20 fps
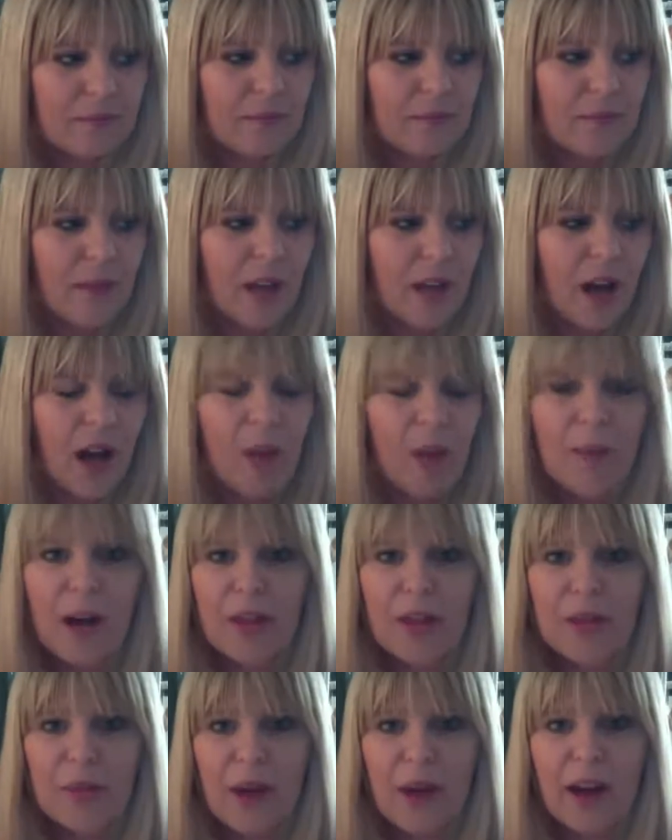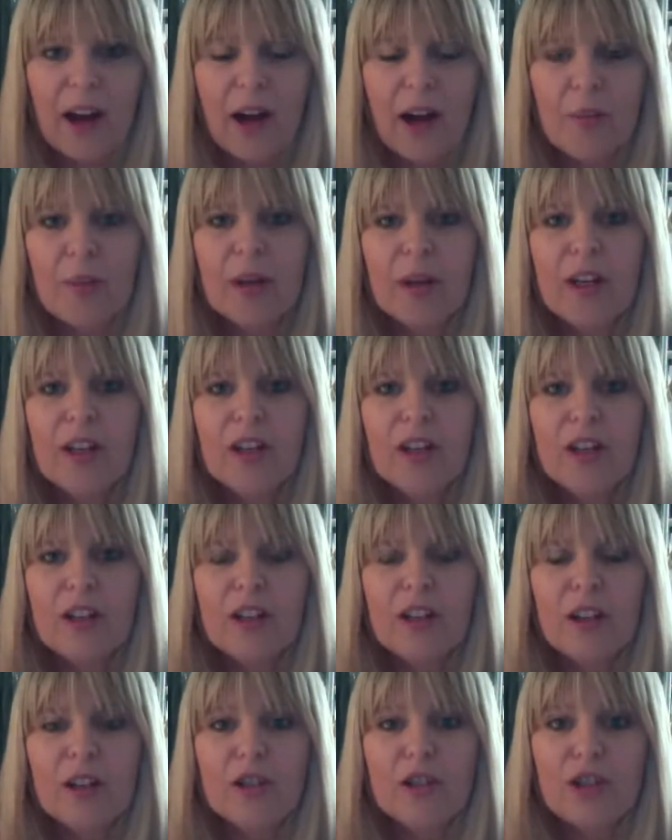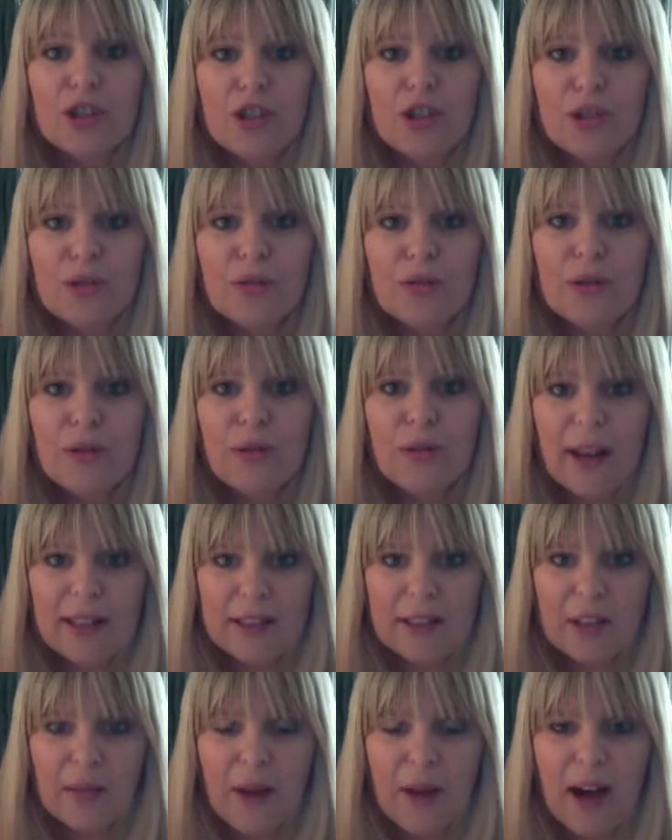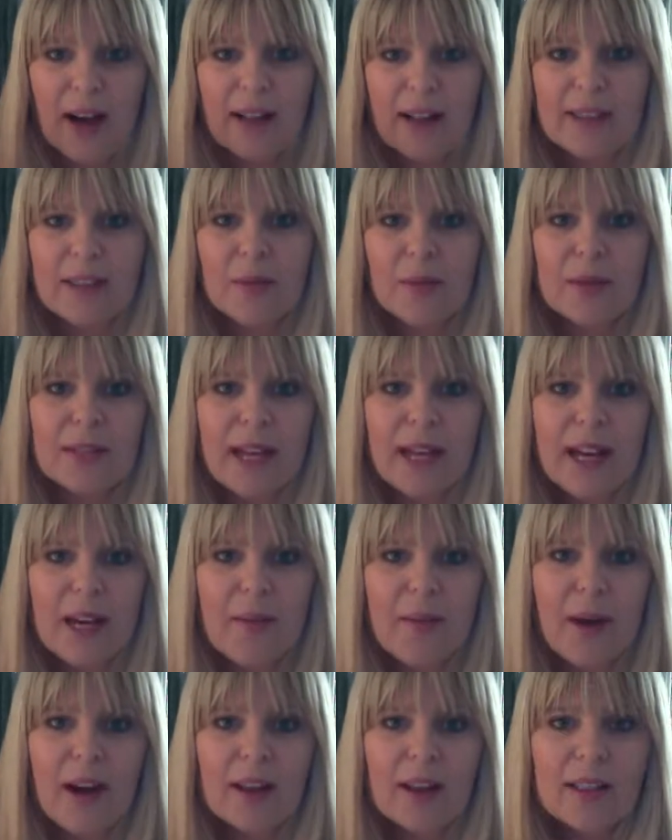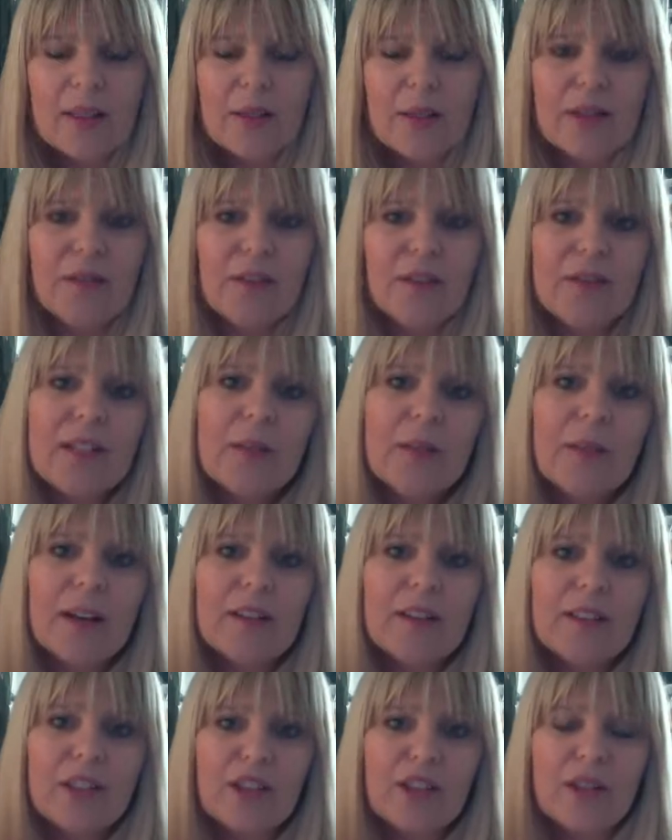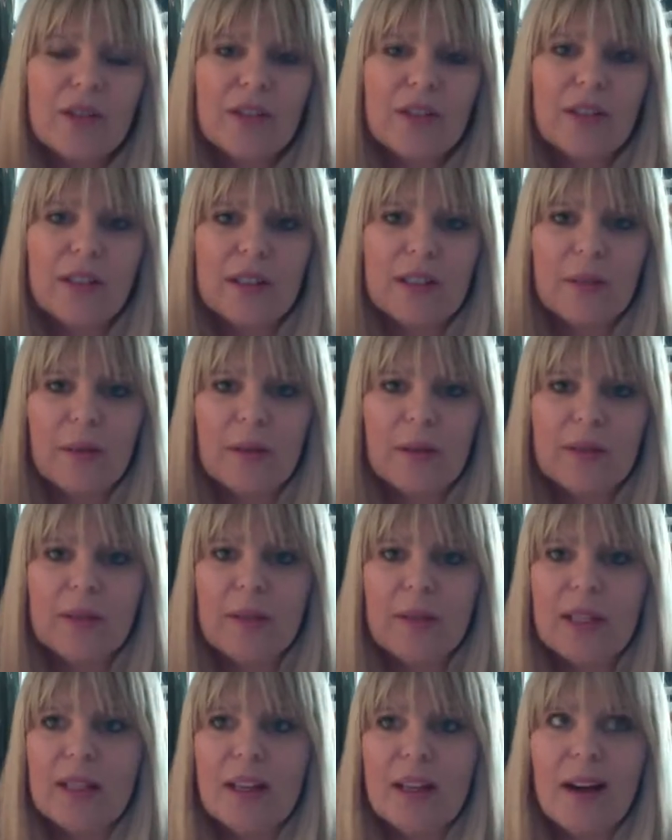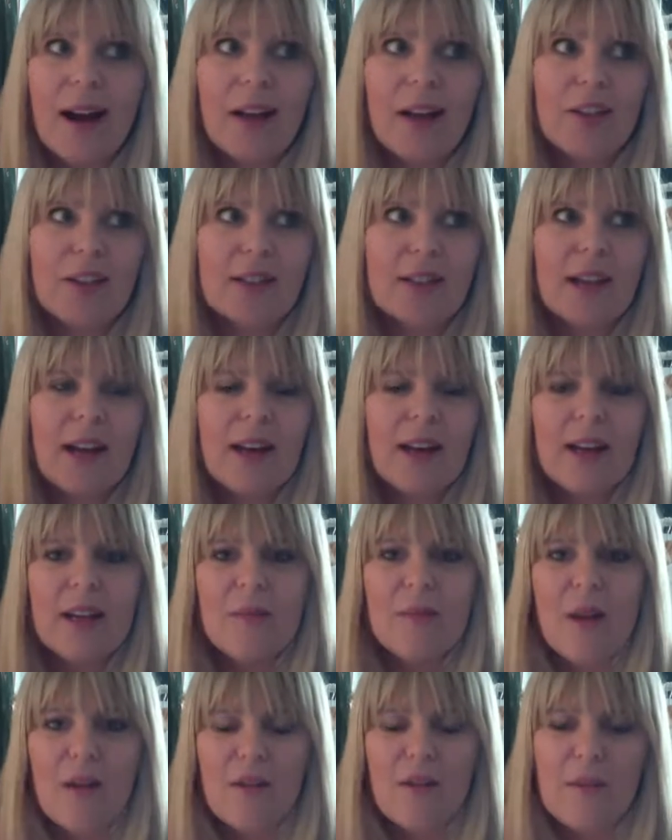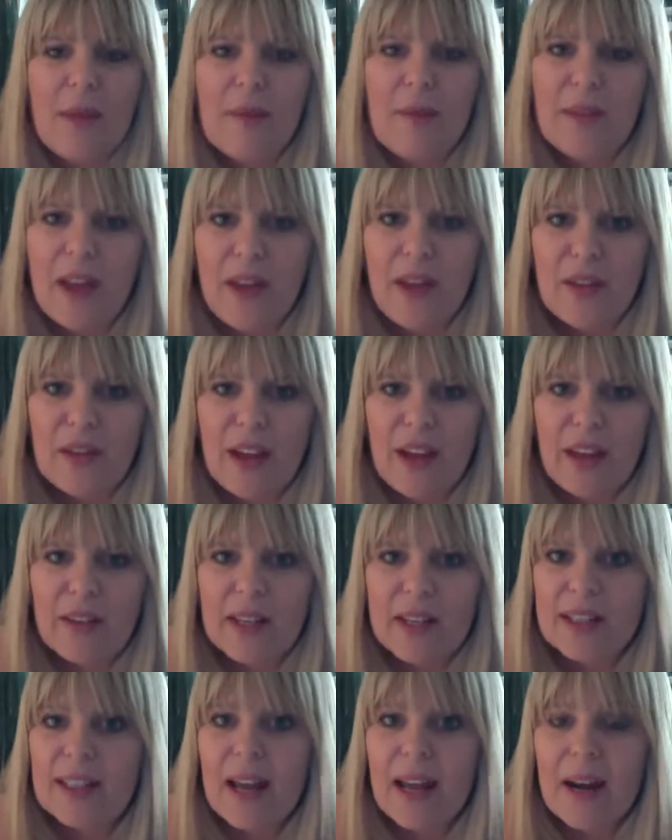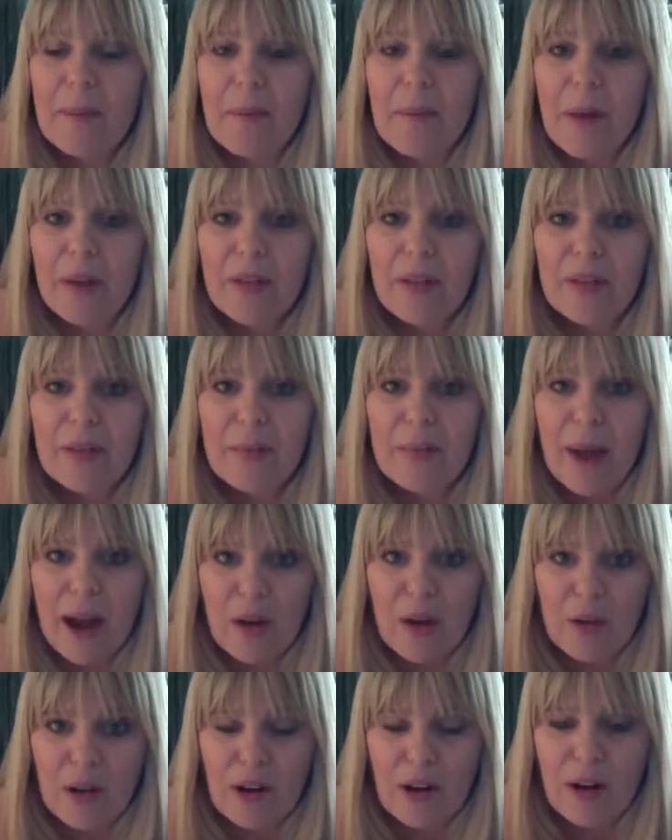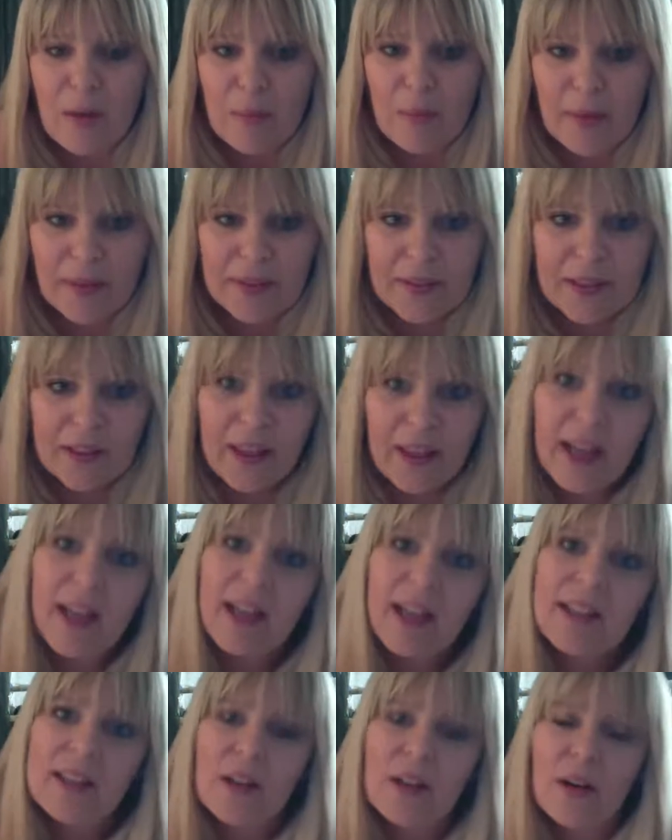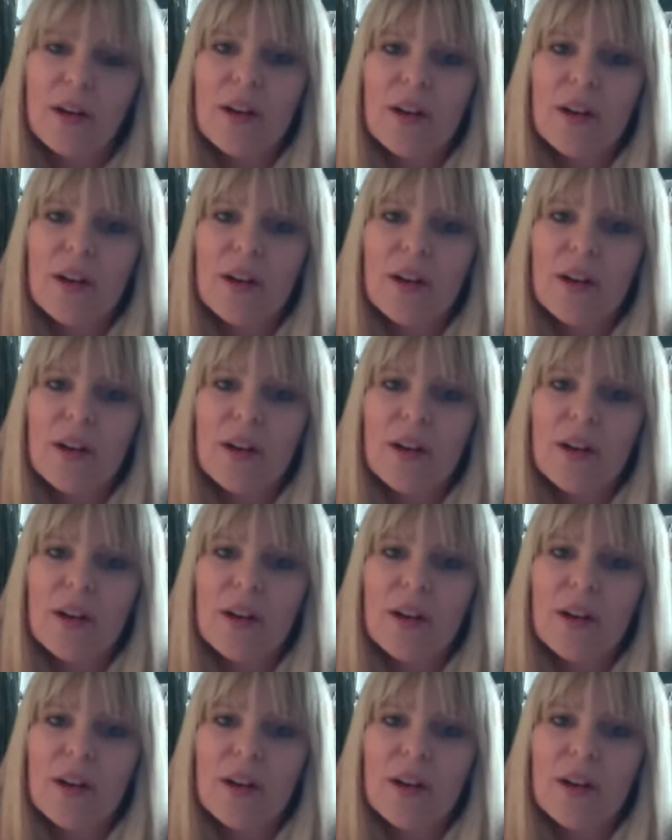a ThreadUp shoe rescue box. It was $80. There's 15 pairs of shoes that are supposed to be in there. I just got an email from them the other day that it's on a month back order, a month delay because their